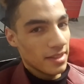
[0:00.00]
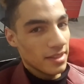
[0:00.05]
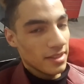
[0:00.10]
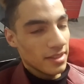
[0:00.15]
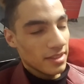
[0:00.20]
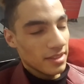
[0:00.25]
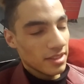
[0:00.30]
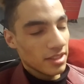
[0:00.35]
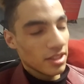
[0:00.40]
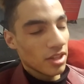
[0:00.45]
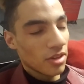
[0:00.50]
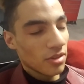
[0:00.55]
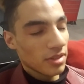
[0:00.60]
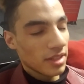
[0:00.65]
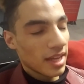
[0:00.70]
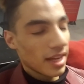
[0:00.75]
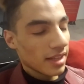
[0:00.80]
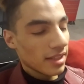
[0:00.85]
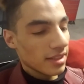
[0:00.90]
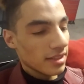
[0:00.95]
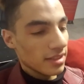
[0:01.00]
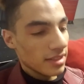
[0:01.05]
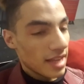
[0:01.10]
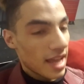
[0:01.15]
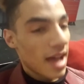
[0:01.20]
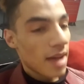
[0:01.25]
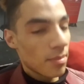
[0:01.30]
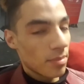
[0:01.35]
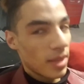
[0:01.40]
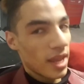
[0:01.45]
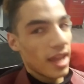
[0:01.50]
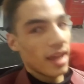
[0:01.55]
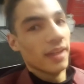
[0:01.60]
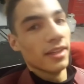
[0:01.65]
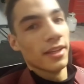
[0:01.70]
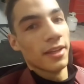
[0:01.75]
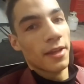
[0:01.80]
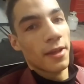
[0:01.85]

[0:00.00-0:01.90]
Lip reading: You gotta not panic.